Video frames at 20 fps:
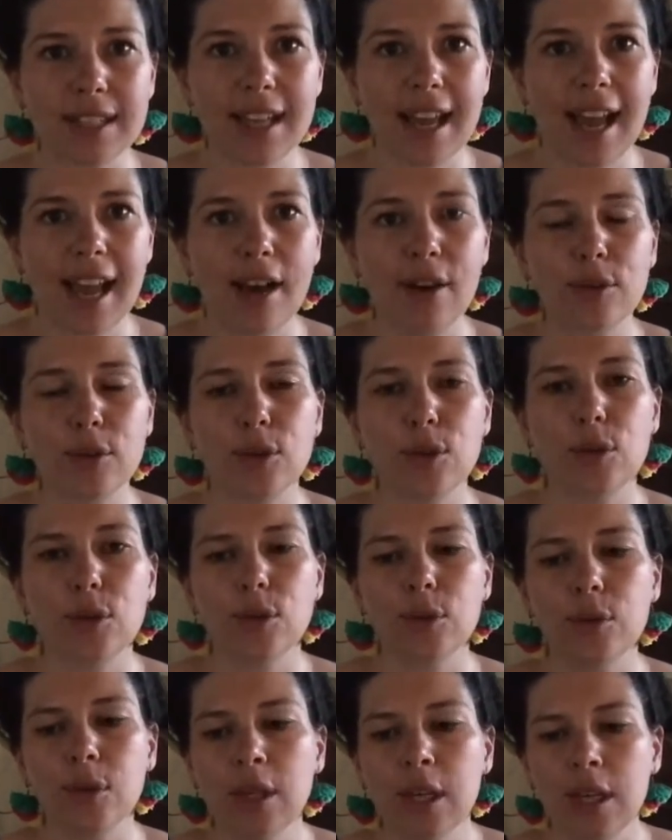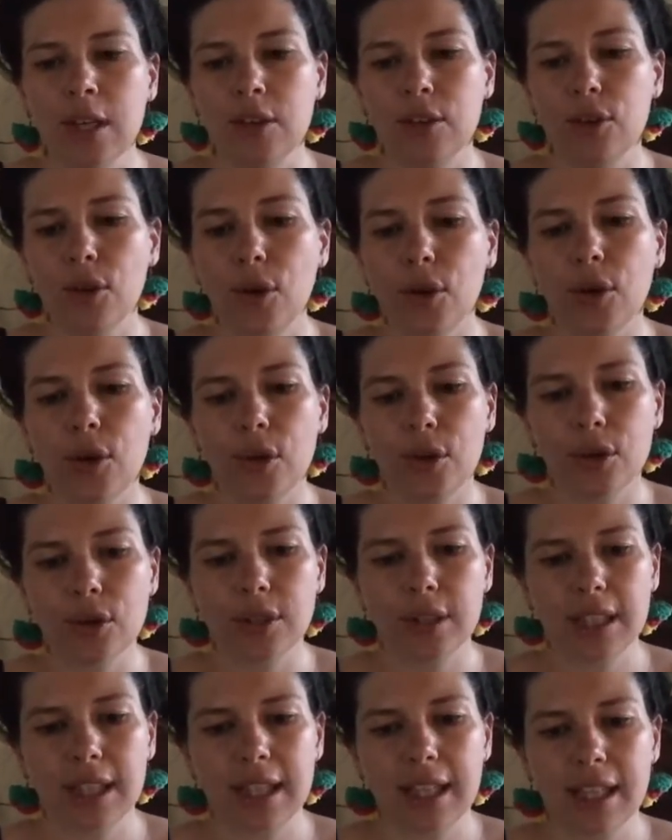how you not
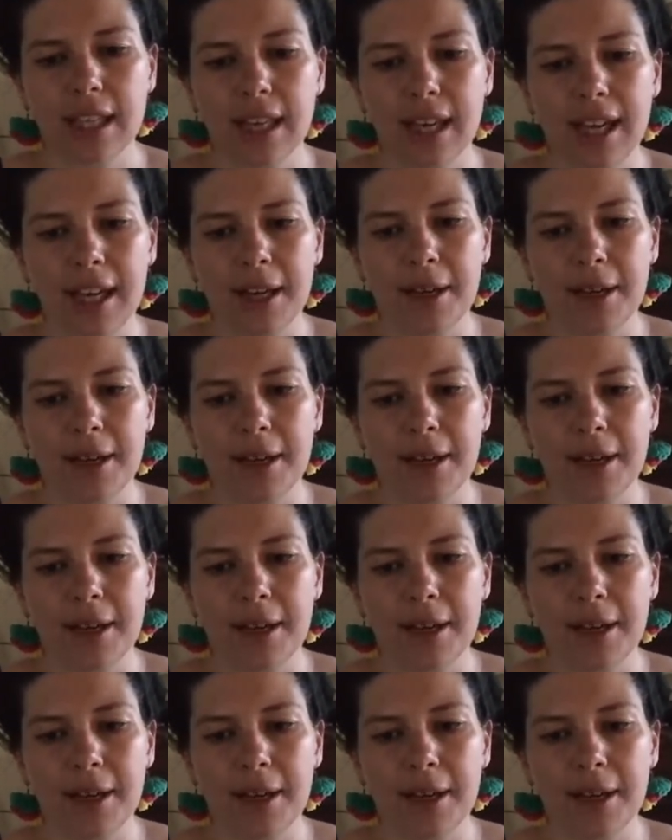only